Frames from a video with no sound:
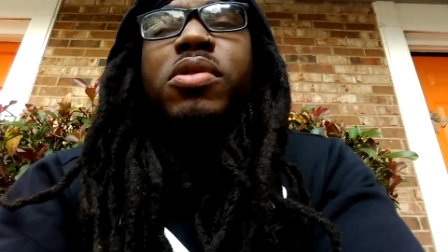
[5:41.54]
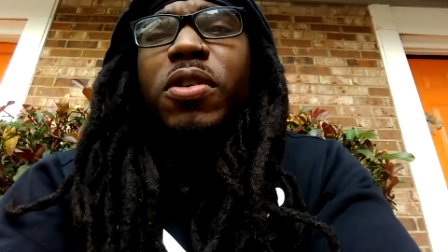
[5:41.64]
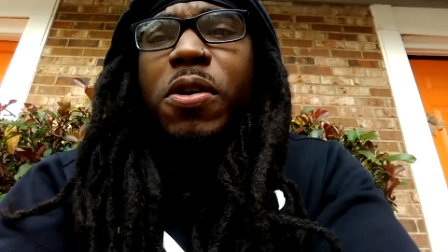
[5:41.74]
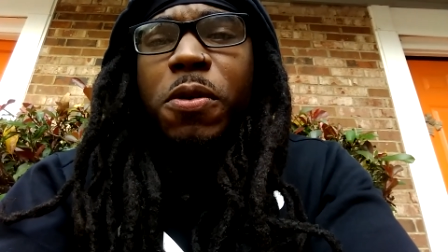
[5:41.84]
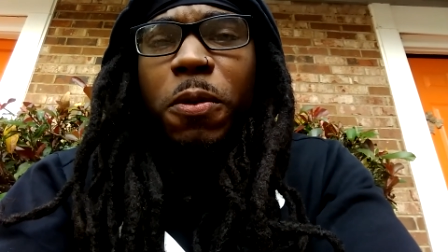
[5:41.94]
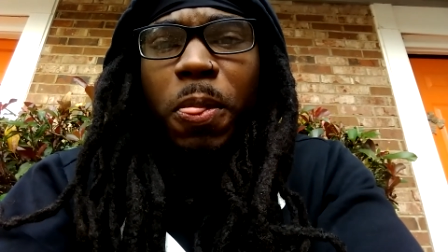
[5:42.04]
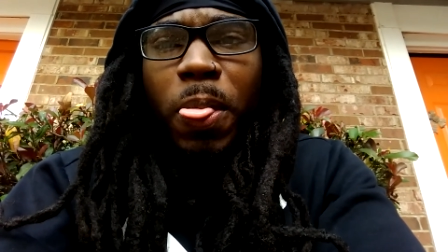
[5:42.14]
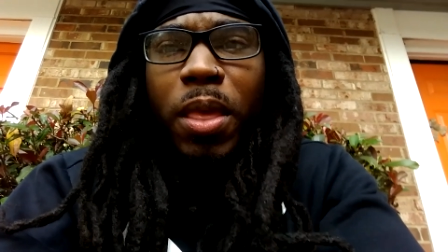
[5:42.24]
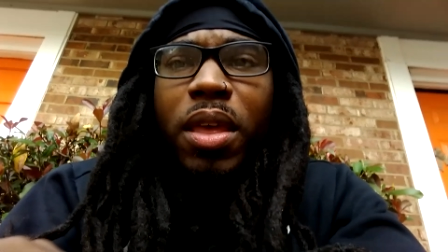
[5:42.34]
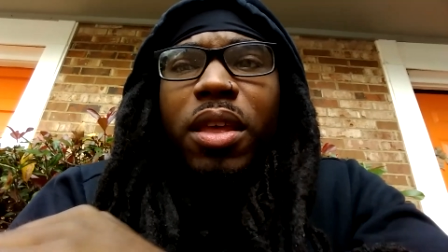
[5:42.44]
So
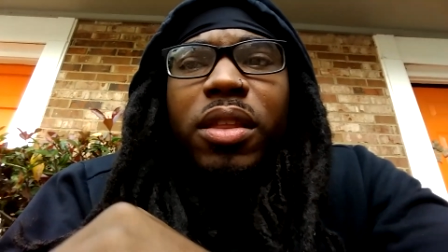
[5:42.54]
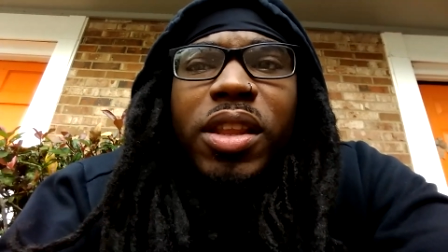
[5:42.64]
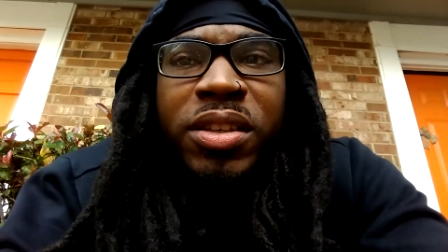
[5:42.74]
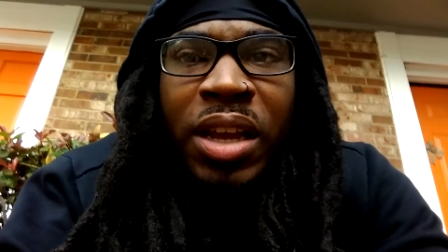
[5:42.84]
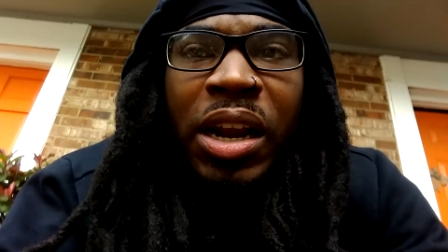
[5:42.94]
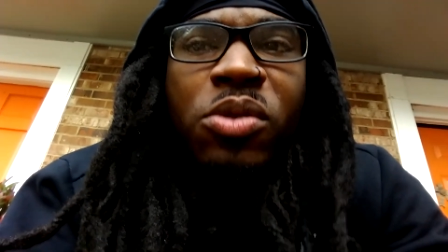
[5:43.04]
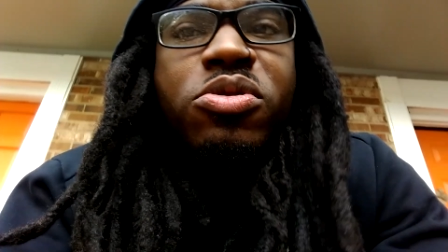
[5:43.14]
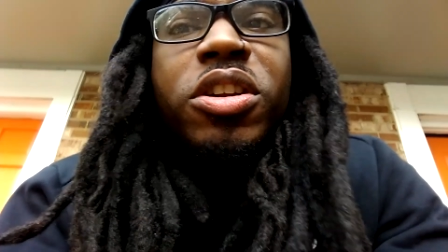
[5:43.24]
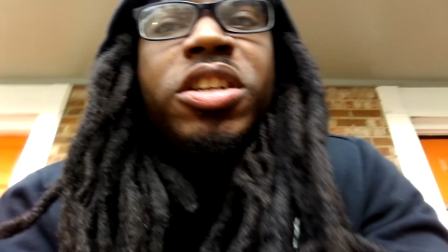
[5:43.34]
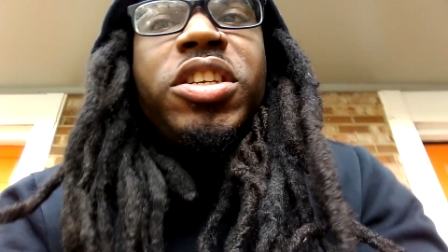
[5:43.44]
that's all I
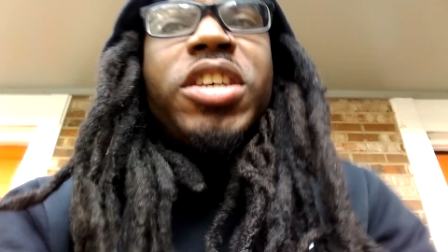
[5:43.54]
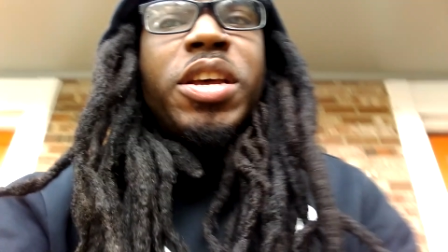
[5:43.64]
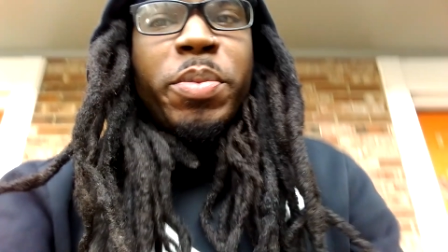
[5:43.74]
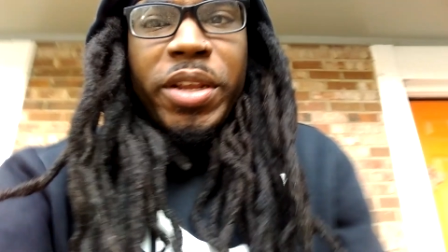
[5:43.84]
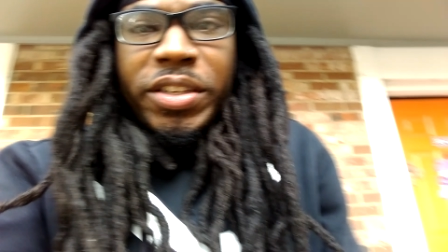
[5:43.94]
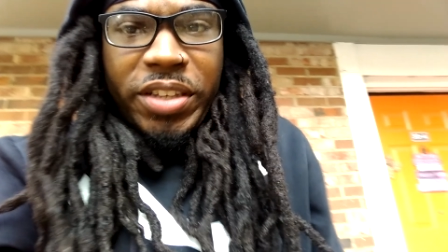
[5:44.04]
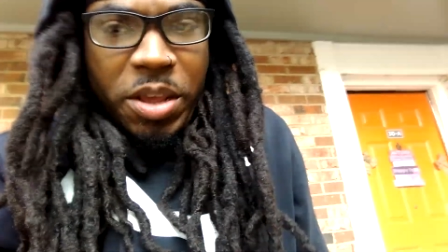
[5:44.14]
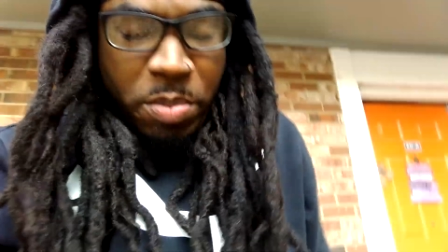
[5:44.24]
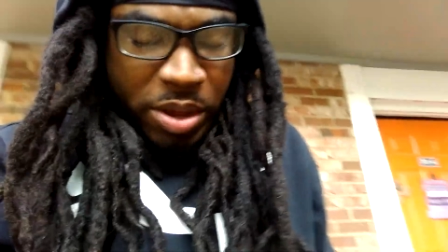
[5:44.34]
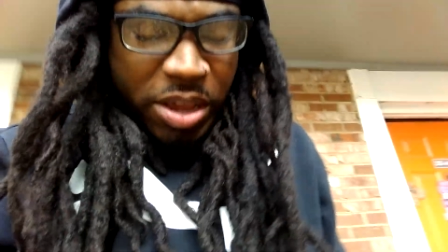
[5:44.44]
wanted to chime in and
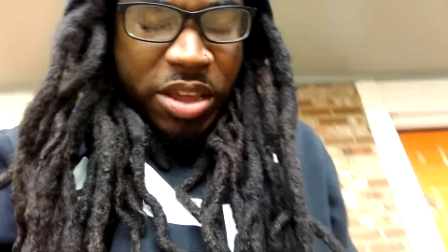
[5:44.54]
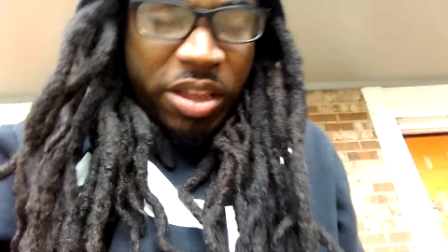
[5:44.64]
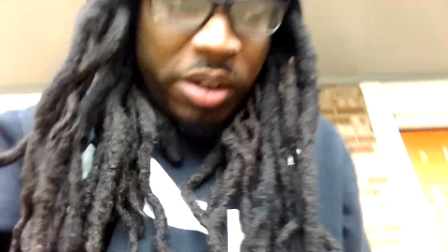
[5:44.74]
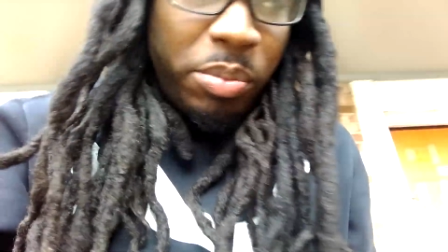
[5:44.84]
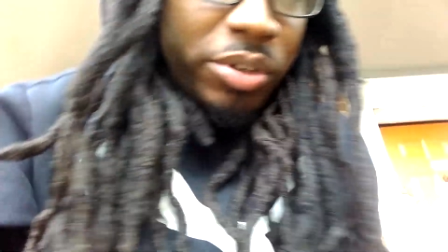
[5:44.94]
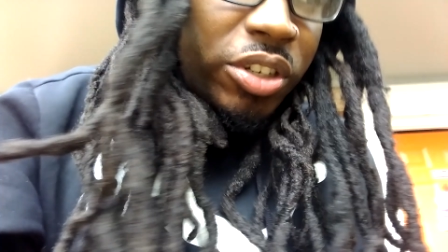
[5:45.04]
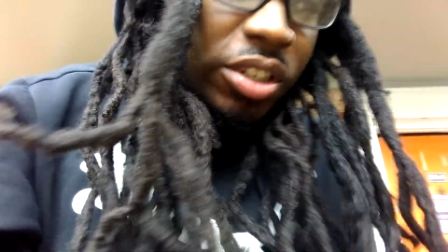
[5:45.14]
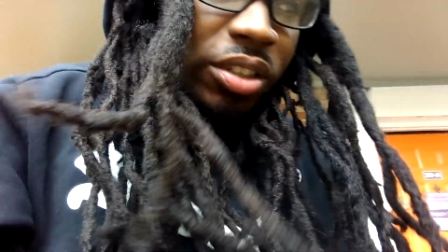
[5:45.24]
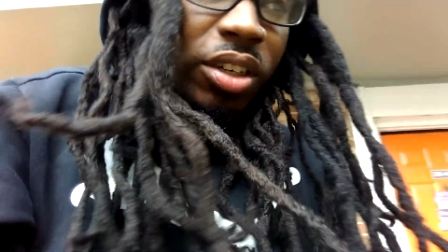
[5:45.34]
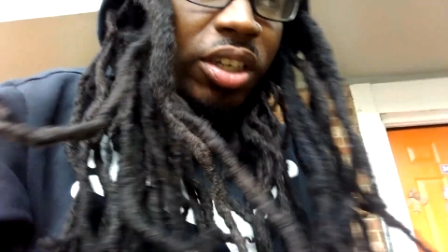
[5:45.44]
say, man. I'm gonna
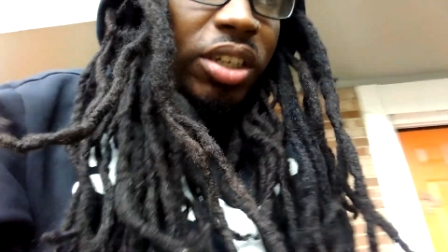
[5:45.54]
just